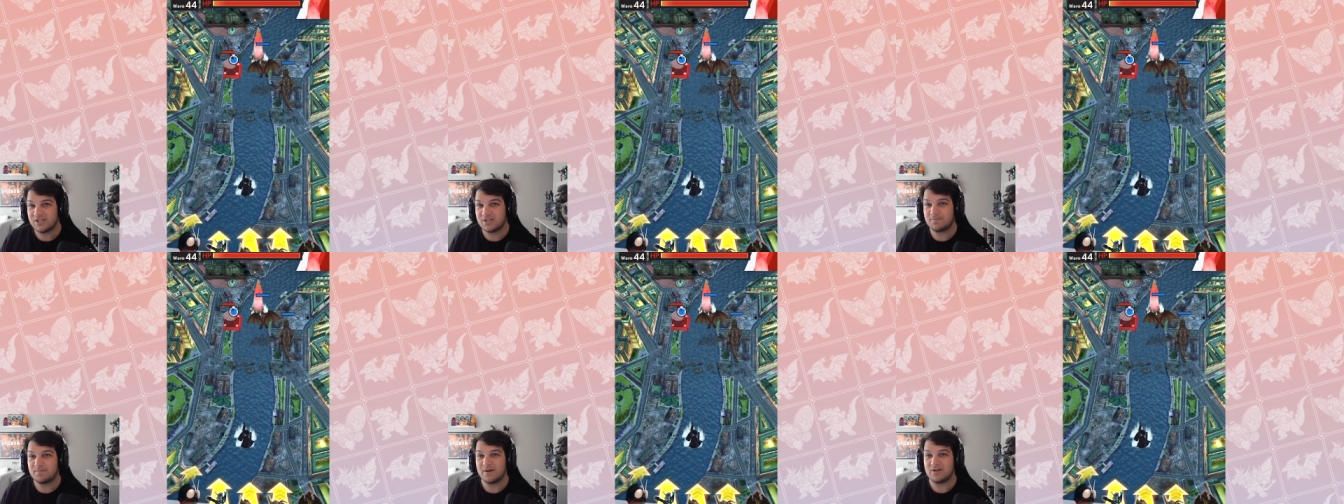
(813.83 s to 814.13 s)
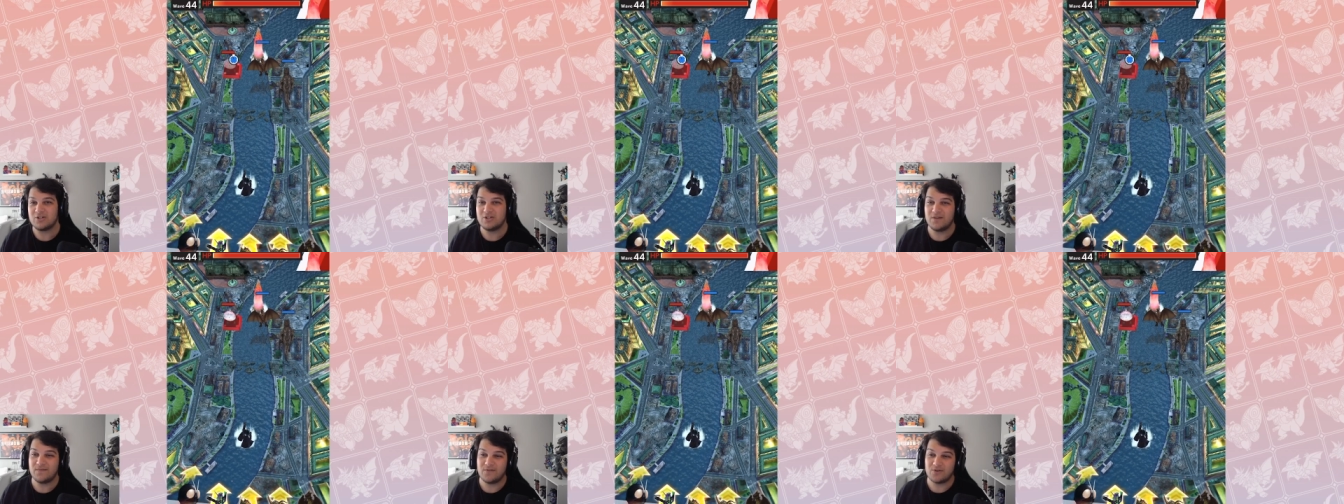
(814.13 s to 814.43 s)

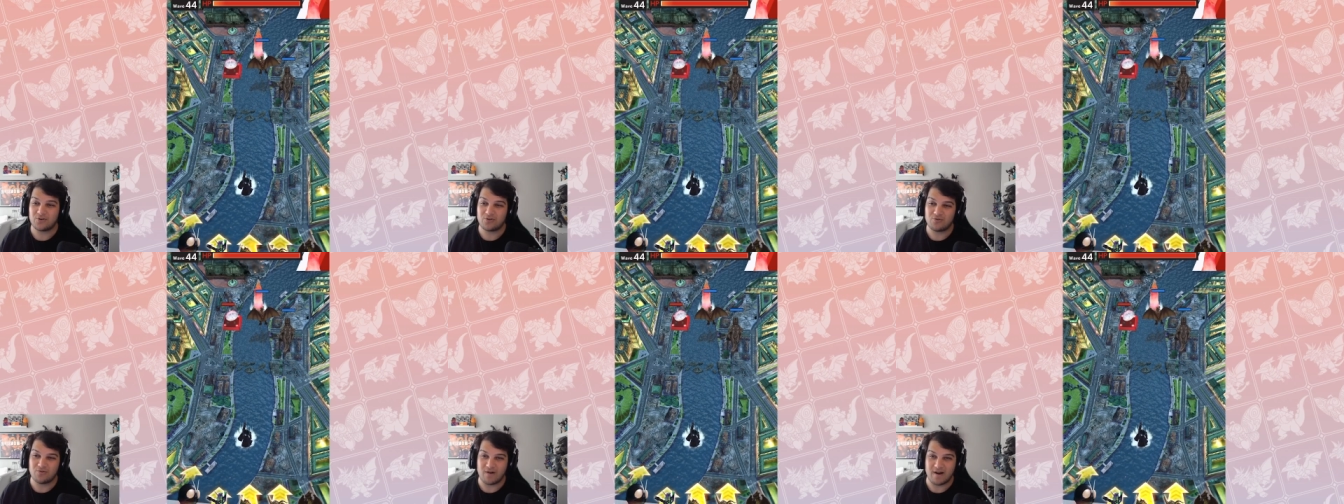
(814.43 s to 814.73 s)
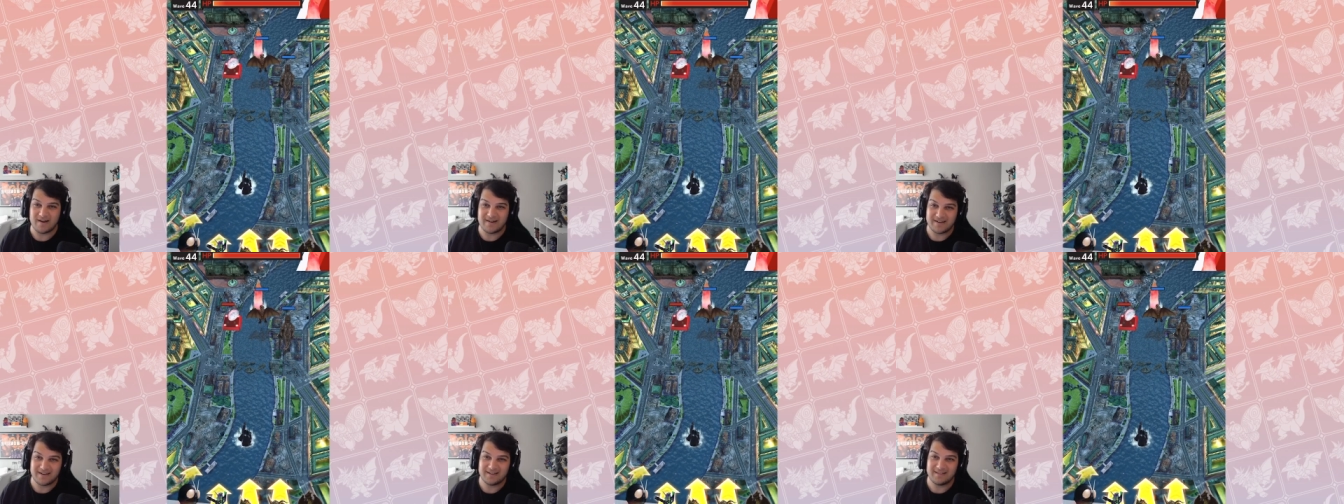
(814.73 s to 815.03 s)
especially if you're
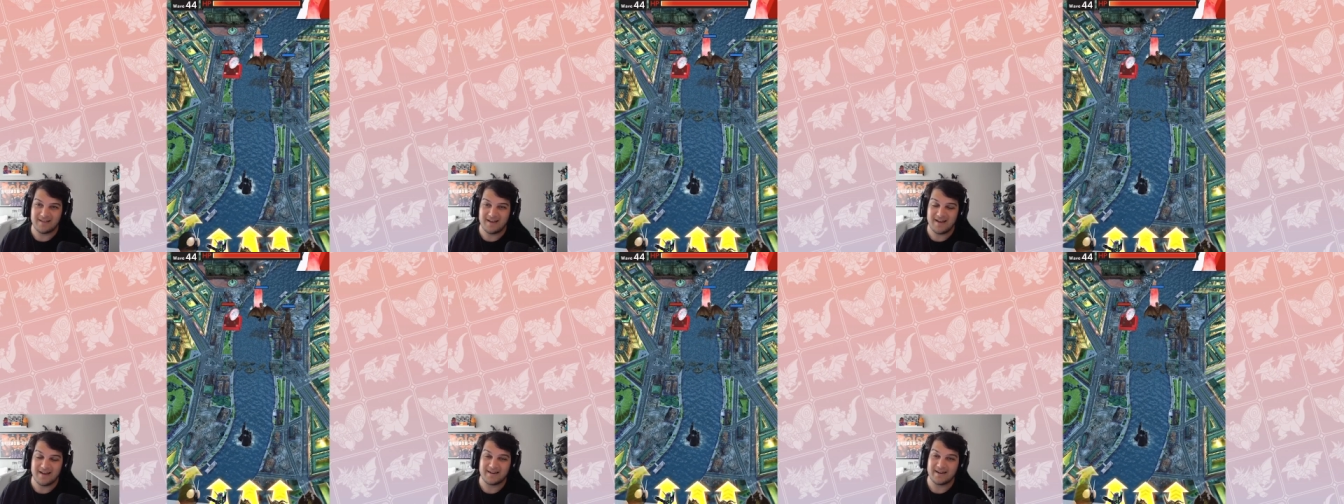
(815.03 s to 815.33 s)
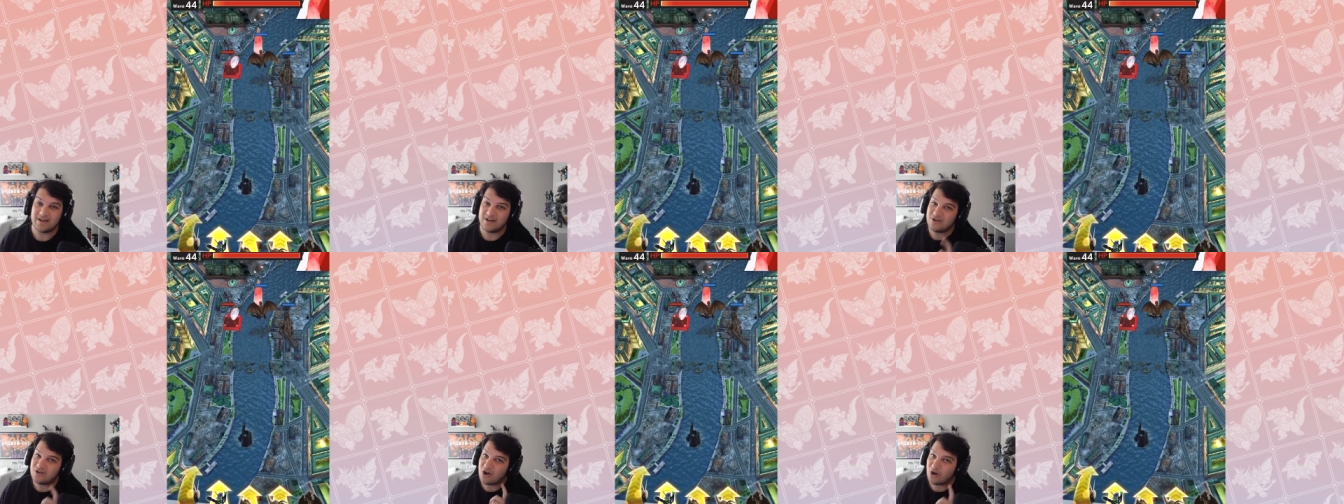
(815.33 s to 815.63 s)
grinding a lot.
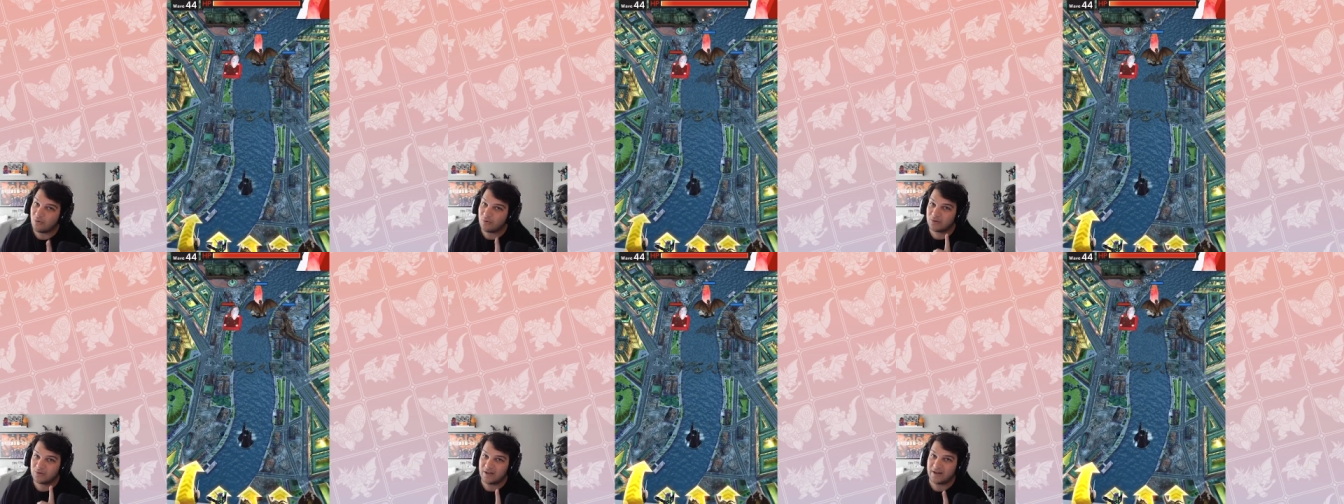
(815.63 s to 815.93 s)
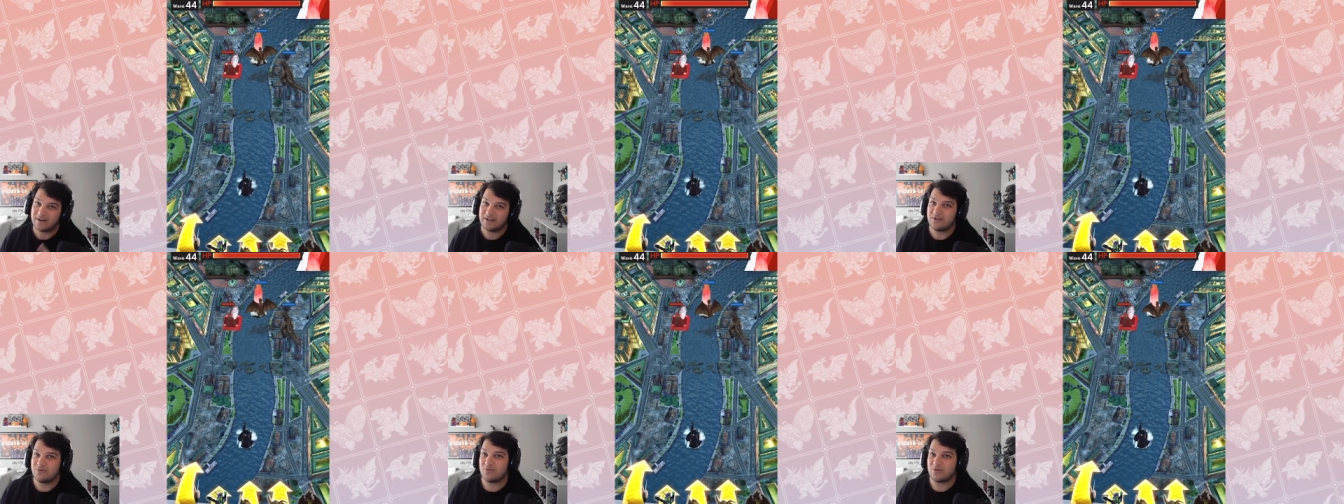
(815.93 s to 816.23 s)
And I know a
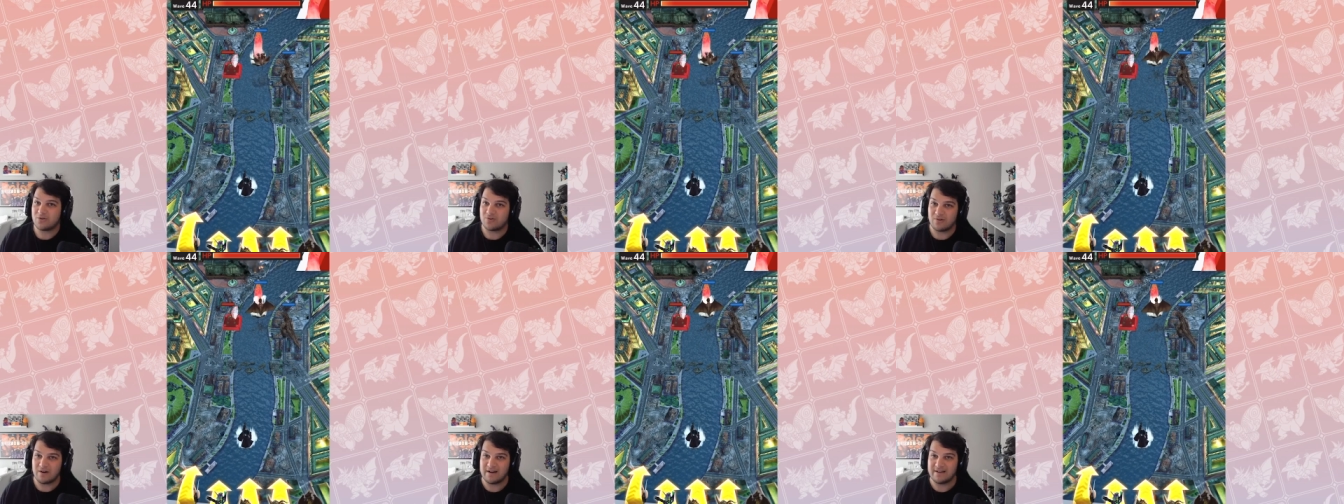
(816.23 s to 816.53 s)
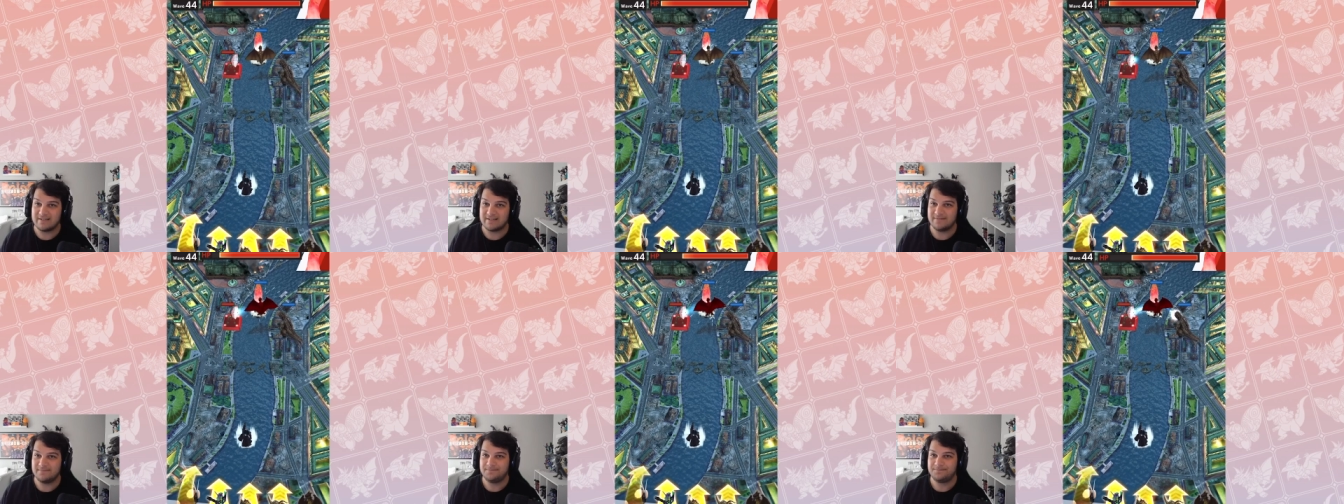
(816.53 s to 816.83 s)
lot of you are
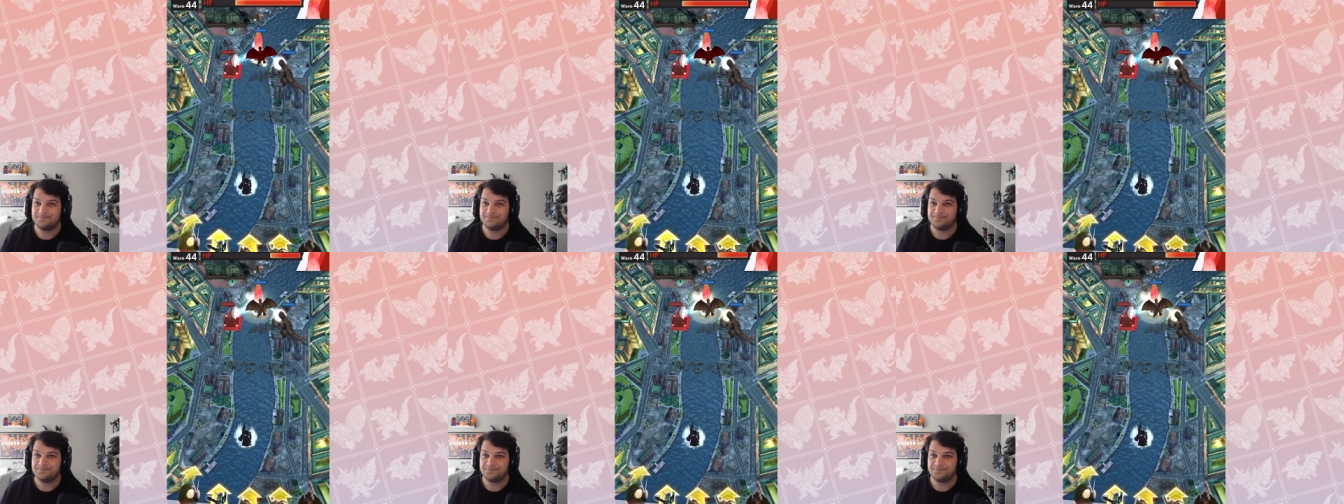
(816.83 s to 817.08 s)
grinding,